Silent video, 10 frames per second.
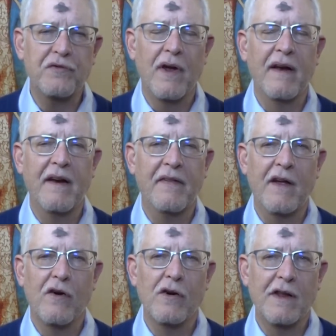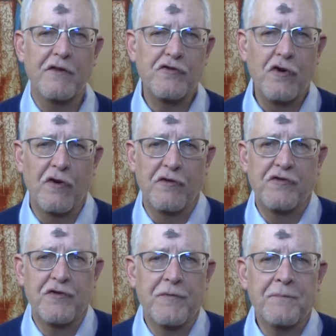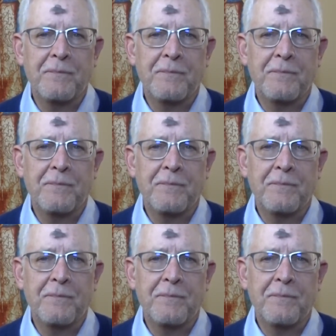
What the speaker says: done in the early church.